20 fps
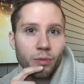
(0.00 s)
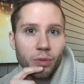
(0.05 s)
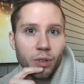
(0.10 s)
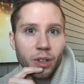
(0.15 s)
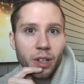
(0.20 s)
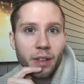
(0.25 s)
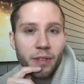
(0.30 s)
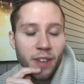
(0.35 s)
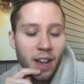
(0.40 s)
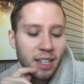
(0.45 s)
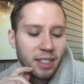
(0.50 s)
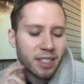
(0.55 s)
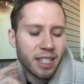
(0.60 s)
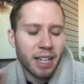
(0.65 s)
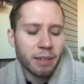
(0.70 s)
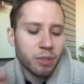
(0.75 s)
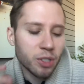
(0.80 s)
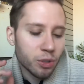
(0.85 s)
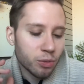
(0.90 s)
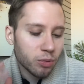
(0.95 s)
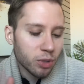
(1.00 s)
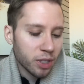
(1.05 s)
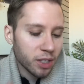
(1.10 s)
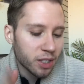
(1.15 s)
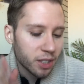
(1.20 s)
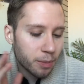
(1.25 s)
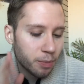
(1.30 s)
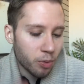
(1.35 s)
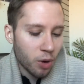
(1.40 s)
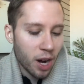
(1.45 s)
really fascinating. I'm just really
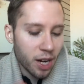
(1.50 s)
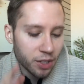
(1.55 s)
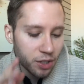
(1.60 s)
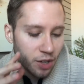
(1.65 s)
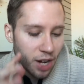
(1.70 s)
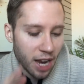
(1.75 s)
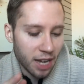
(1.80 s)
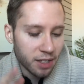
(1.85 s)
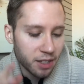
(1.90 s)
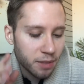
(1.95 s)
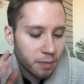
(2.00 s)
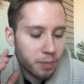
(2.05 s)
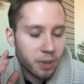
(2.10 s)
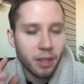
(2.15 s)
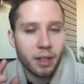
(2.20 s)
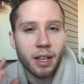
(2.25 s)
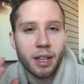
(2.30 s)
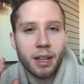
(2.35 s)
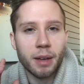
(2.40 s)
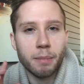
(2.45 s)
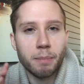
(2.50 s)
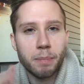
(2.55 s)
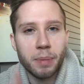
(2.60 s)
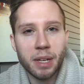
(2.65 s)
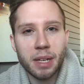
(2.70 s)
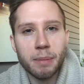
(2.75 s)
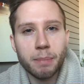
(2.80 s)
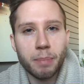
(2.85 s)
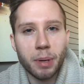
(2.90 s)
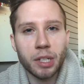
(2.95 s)
surprised there hasn't been like a
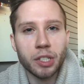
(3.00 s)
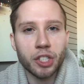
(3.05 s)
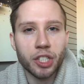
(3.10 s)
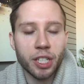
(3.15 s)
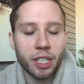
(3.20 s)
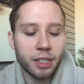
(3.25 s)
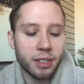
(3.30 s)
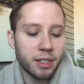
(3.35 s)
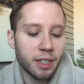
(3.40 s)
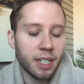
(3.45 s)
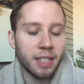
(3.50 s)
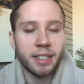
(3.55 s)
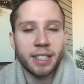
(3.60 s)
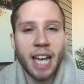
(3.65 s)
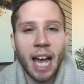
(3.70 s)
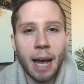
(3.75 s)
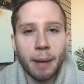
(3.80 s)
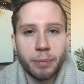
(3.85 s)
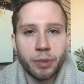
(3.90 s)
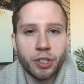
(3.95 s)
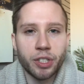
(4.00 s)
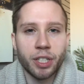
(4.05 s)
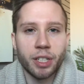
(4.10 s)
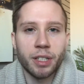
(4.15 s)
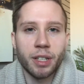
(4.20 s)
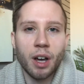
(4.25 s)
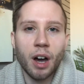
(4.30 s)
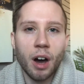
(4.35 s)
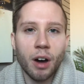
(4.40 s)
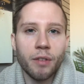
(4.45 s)
big budget
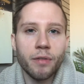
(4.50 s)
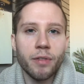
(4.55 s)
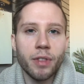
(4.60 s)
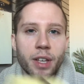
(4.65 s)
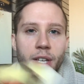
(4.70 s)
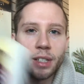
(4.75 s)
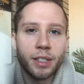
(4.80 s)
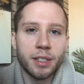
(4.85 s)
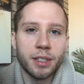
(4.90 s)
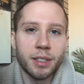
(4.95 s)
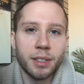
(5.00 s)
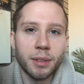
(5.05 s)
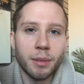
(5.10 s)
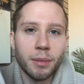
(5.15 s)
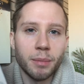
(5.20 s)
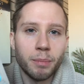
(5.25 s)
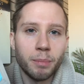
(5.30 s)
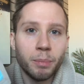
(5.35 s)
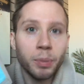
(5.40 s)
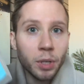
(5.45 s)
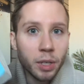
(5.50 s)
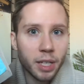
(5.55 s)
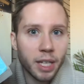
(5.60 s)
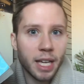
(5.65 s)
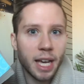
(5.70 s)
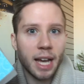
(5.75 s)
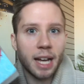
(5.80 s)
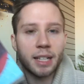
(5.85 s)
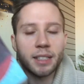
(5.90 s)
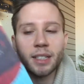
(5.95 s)
adaptation of this book
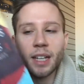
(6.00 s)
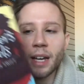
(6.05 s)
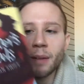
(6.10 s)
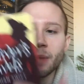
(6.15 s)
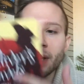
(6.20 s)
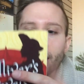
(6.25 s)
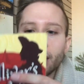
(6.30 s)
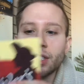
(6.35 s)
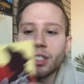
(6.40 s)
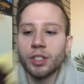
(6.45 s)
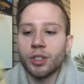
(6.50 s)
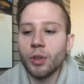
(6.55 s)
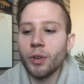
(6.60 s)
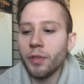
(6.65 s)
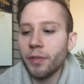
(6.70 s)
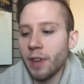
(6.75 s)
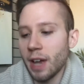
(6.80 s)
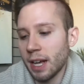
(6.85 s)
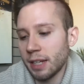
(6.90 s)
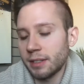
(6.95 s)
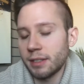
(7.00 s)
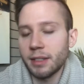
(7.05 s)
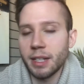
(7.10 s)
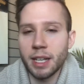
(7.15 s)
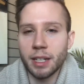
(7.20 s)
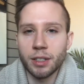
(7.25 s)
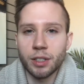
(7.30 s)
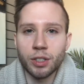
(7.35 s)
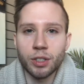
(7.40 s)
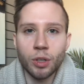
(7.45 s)
yet. I mean, it's so
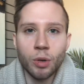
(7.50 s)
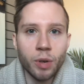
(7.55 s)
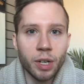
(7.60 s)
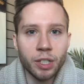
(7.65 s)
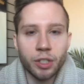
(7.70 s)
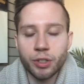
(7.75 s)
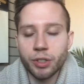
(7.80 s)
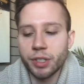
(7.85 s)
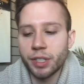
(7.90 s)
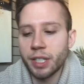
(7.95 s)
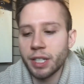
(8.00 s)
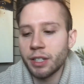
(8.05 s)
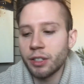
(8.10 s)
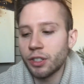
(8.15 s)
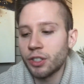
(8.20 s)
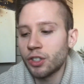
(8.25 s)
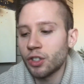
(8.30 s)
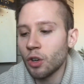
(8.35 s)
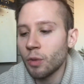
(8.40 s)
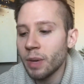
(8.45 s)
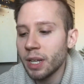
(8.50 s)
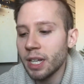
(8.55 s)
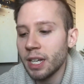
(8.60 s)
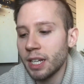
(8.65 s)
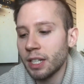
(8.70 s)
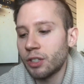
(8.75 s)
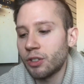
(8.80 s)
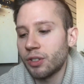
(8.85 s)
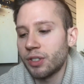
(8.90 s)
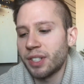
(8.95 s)
fascinating, it's so interesting. There's so many
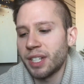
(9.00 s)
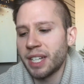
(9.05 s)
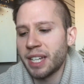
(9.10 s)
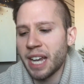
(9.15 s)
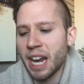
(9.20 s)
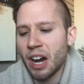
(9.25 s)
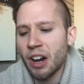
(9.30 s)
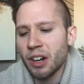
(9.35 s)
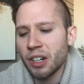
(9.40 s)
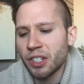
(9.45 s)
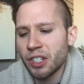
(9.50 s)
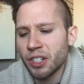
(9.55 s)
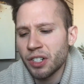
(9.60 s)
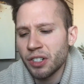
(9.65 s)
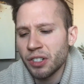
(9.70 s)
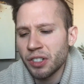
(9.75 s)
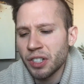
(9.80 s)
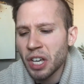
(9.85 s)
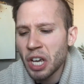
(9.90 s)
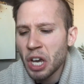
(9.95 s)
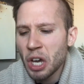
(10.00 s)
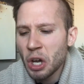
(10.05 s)
interesting characters,